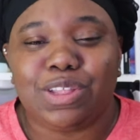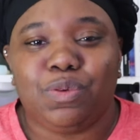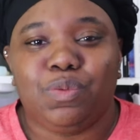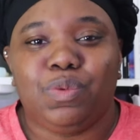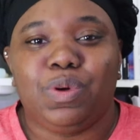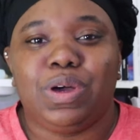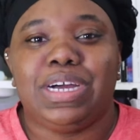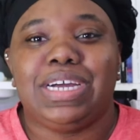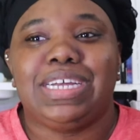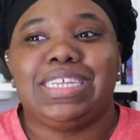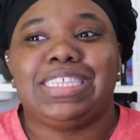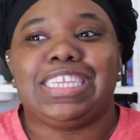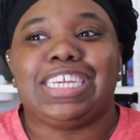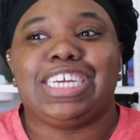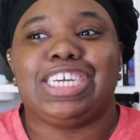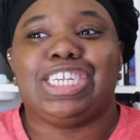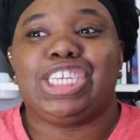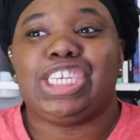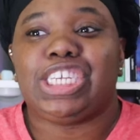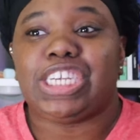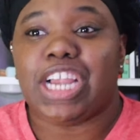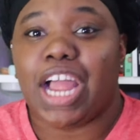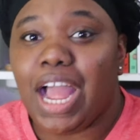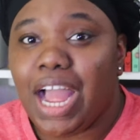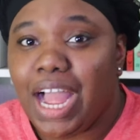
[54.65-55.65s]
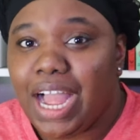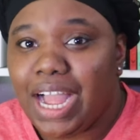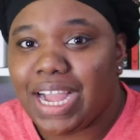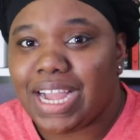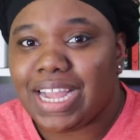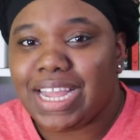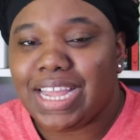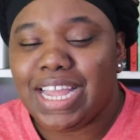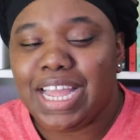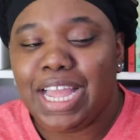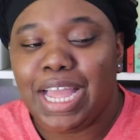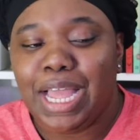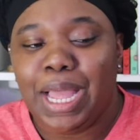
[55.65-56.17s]
was a
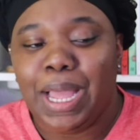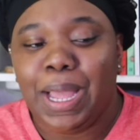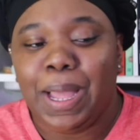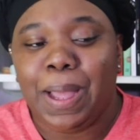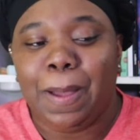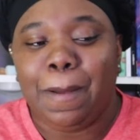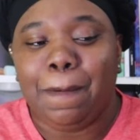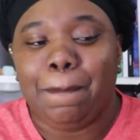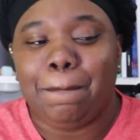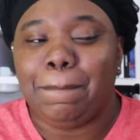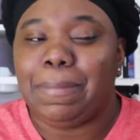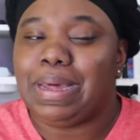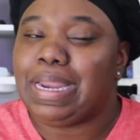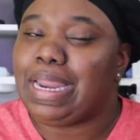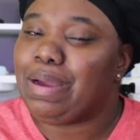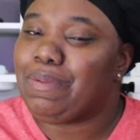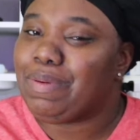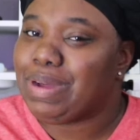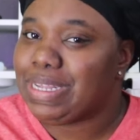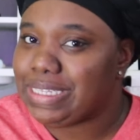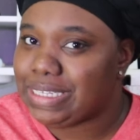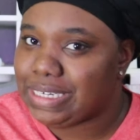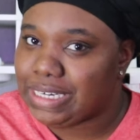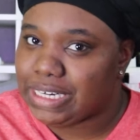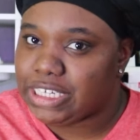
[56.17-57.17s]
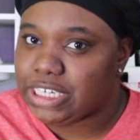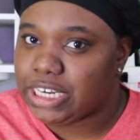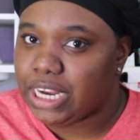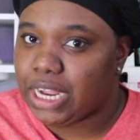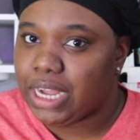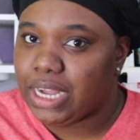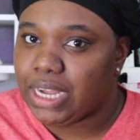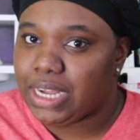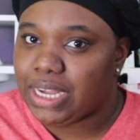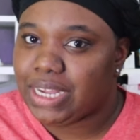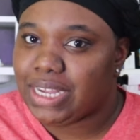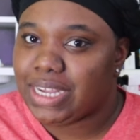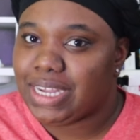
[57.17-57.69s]
shock, but it wasn't a
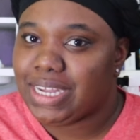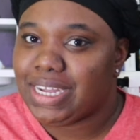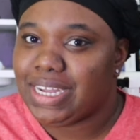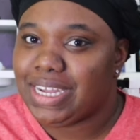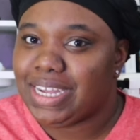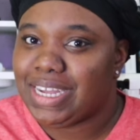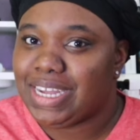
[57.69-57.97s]
shock.